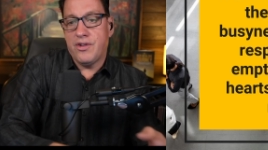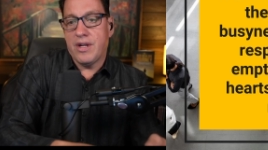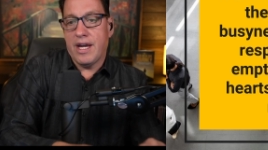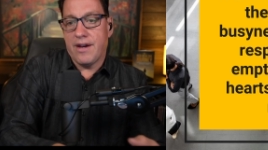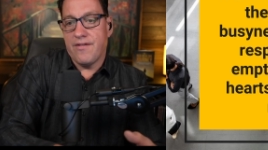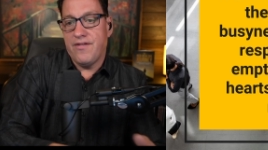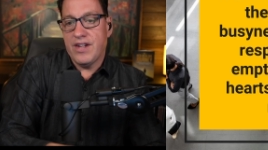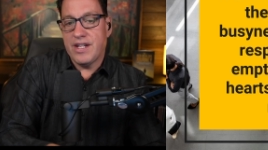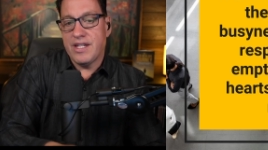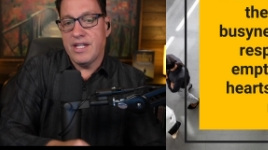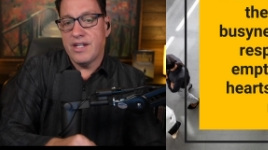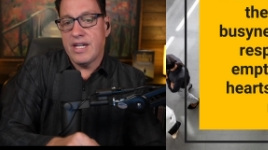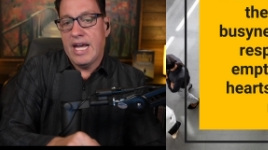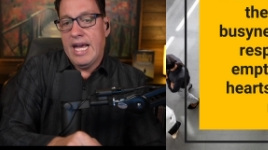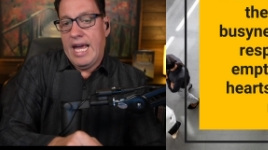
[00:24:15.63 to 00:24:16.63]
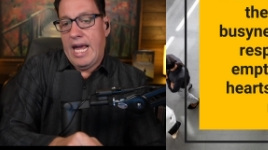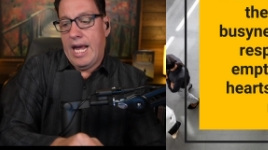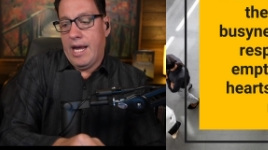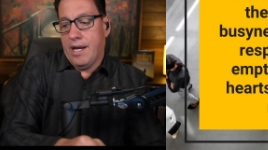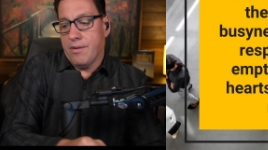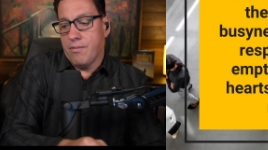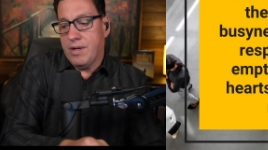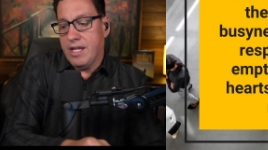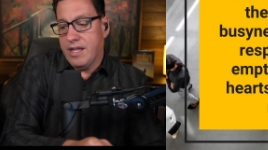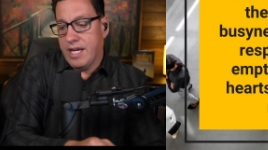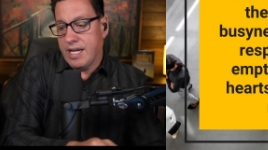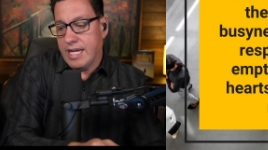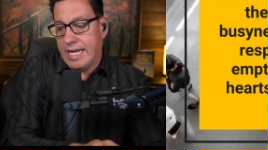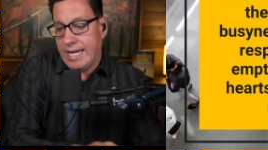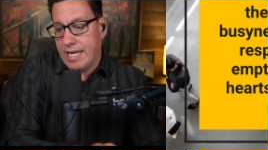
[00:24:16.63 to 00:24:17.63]
You got to fix this. And we
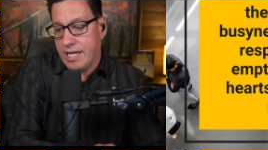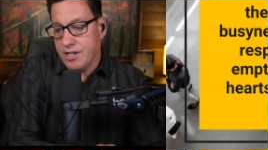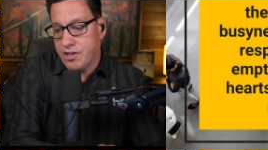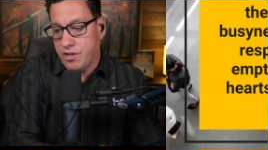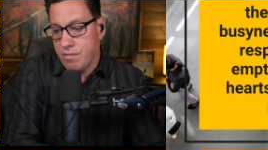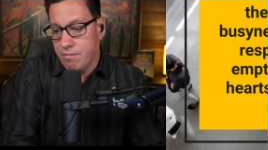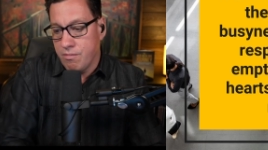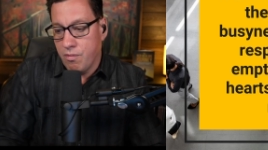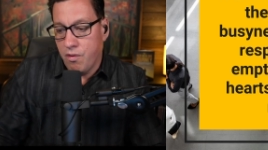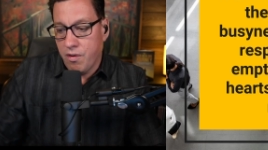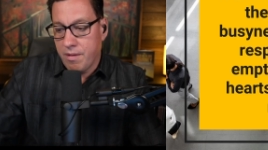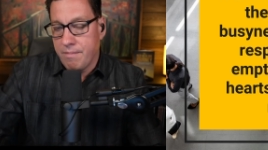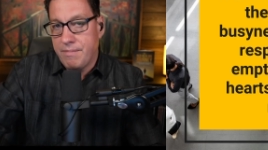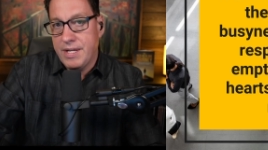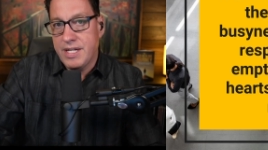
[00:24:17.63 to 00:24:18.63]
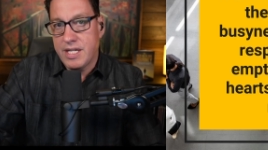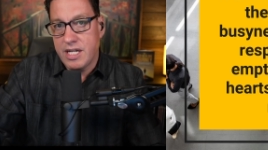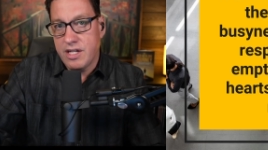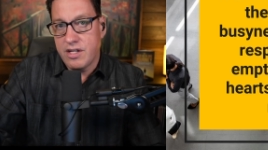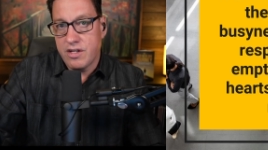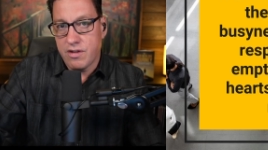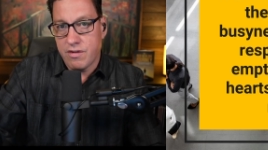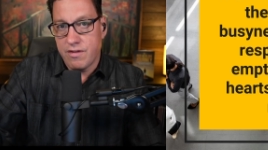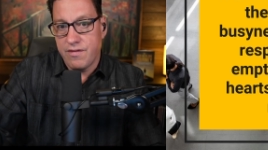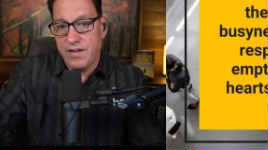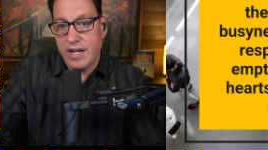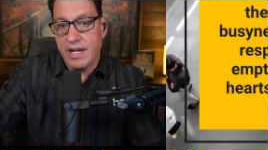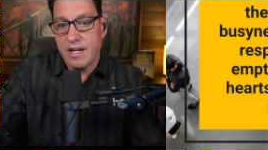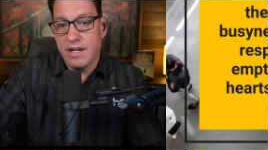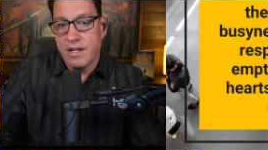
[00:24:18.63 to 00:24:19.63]
then get into more busy
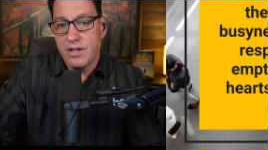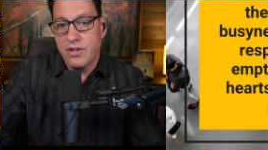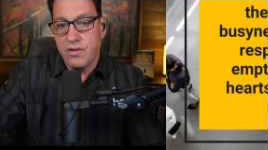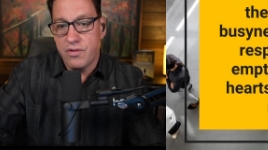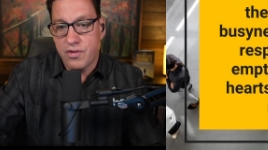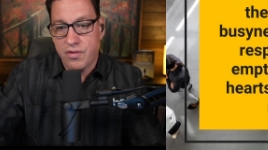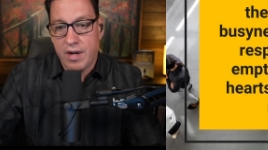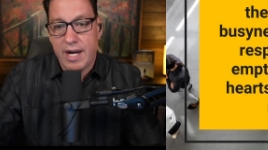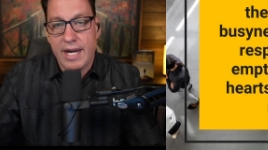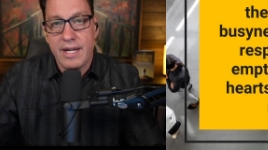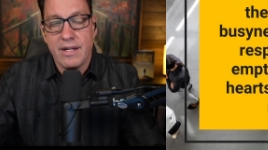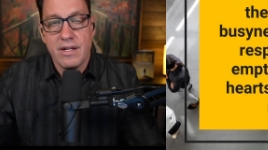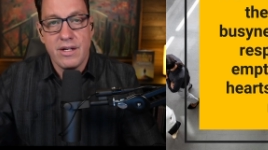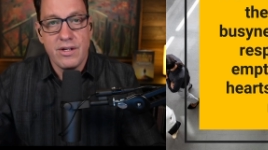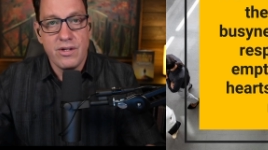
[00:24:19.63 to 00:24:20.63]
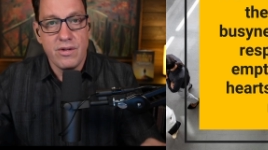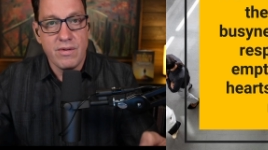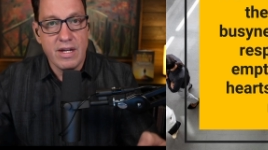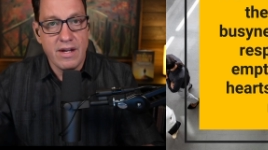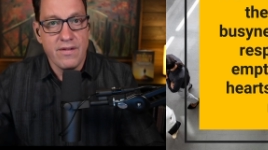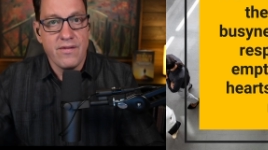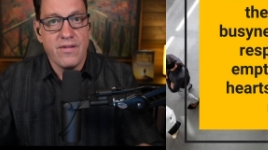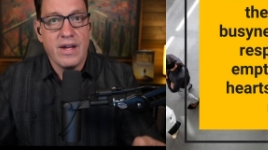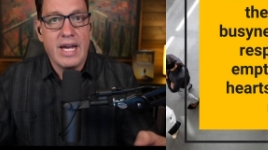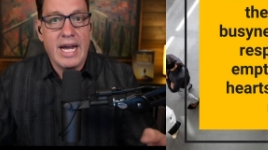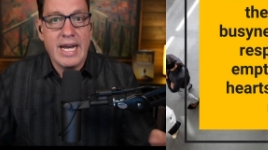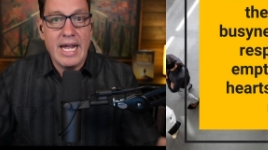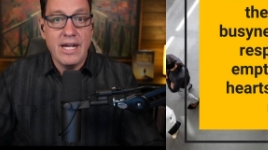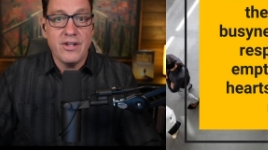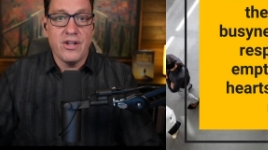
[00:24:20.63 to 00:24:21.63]
serving to try to give
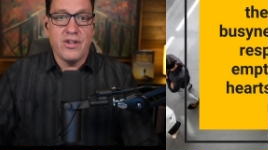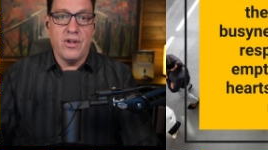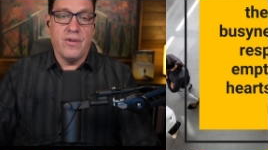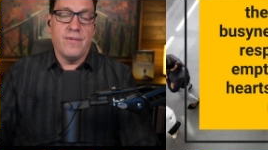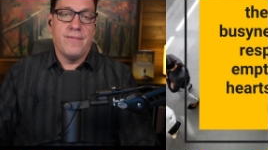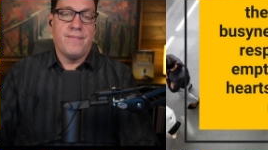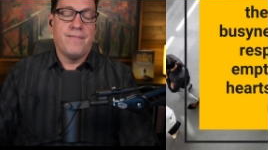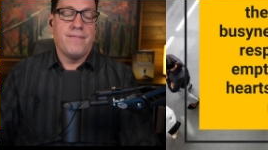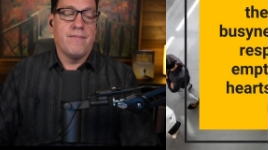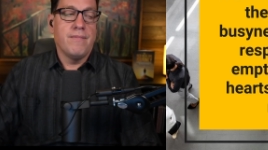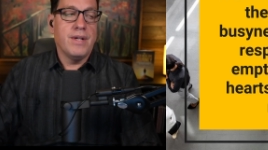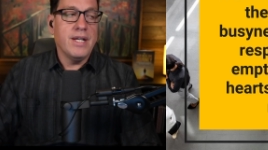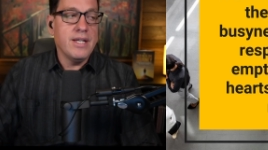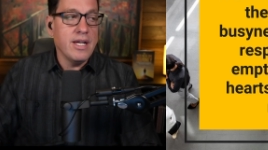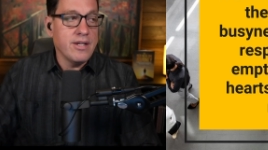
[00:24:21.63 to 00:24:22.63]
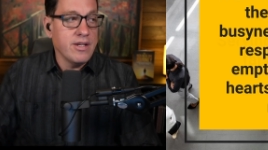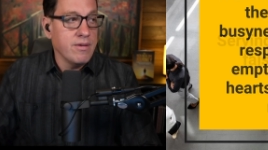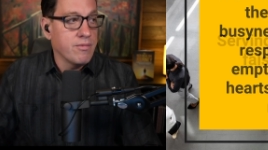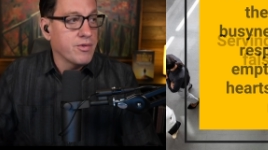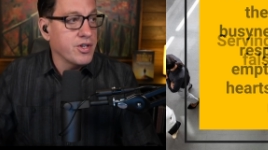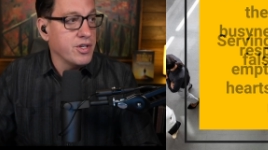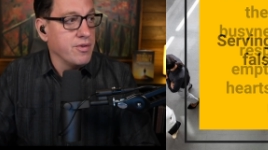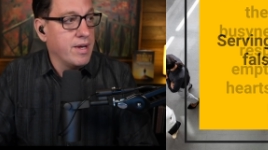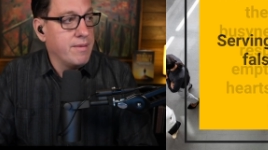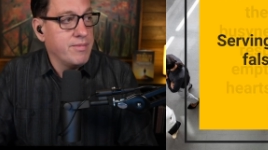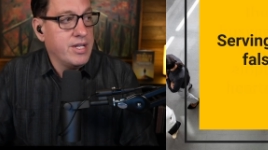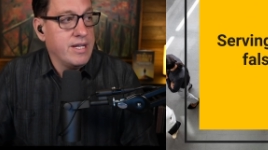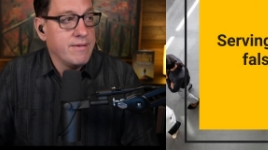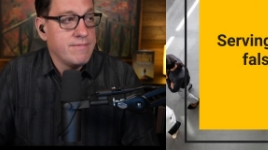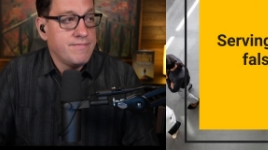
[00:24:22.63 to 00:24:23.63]
an antidote. But it doesn't. We're still
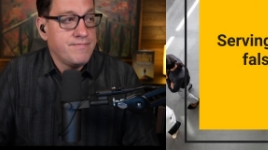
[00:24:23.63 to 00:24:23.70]
empty.